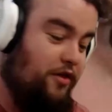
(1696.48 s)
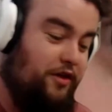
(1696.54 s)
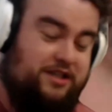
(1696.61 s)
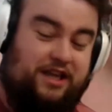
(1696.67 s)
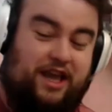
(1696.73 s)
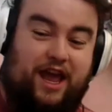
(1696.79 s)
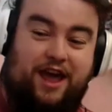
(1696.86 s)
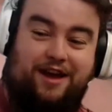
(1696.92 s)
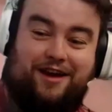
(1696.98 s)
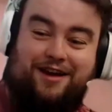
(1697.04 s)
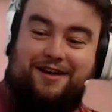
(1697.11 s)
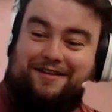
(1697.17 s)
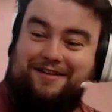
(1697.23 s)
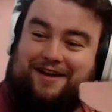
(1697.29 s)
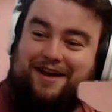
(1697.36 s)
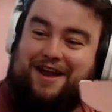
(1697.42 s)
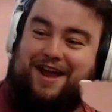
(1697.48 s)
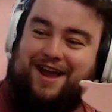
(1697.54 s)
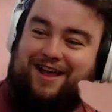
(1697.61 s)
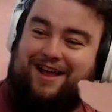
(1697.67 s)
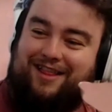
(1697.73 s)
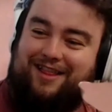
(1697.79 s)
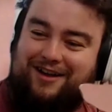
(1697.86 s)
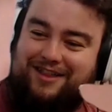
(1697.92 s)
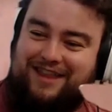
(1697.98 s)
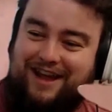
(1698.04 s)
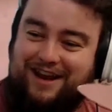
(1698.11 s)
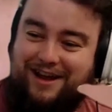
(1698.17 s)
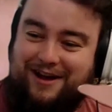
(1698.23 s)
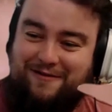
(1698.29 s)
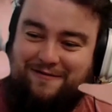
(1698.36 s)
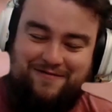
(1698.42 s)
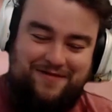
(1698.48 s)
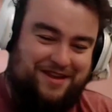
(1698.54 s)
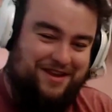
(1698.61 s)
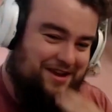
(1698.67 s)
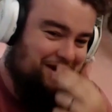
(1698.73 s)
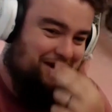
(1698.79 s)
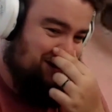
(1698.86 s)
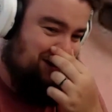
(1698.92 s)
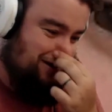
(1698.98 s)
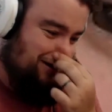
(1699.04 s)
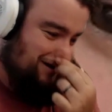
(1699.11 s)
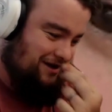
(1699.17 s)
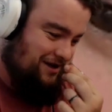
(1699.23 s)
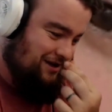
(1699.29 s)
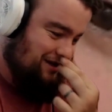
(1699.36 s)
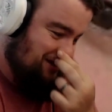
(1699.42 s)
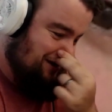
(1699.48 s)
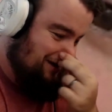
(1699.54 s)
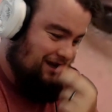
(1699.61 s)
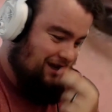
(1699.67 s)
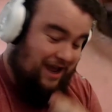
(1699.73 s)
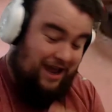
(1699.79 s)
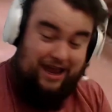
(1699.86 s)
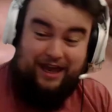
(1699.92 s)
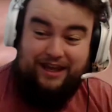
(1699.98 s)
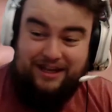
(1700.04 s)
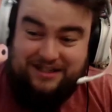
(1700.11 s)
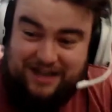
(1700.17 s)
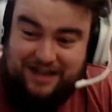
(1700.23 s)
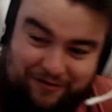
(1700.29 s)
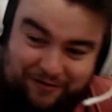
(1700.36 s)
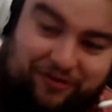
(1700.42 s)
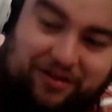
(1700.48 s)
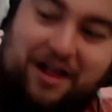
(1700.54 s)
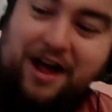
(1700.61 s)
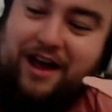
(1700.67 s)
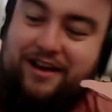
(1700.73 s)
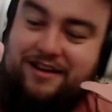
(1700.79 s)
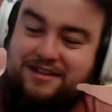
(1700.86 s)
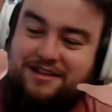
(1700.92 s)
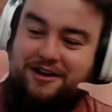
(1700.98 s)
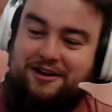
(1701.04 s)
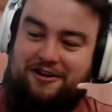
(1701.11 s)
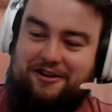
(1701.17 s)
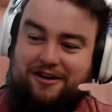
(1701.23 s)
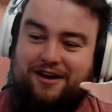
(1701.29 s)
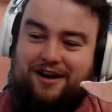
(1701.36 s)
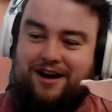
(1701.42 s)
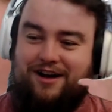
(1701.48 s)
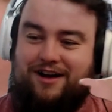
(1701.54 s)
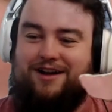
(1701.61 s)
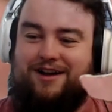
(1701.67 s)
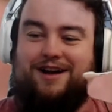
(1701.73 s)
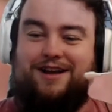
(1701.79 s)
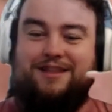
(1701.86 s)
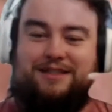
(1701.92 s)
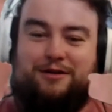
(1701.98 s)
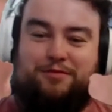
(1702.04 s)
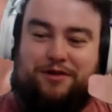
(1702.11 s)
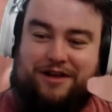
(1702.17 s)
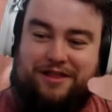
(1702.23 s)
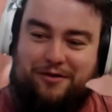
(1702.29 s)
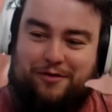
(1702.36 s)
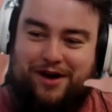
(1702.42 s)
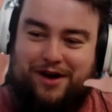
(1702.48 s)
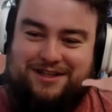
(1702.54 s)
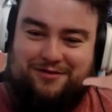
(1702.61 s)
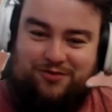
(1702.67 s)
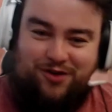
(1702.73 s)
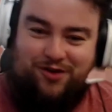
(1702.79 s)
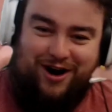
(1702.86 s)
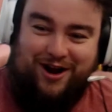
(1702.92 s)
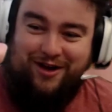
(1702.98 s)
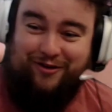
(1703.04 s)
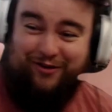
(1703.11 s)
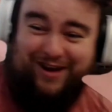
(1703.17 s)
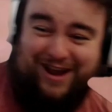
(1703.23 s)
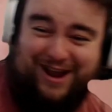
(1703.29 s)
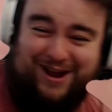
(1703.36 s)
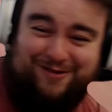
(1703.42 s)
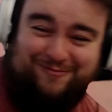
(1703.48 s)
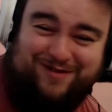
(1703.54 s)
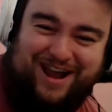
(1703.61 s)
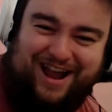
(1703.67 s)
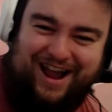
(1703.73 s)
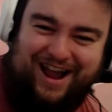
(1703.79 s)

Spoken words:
Oh, yeah, look, that, hey, he doesn't have Fly, so I can still put in the ways in front of him.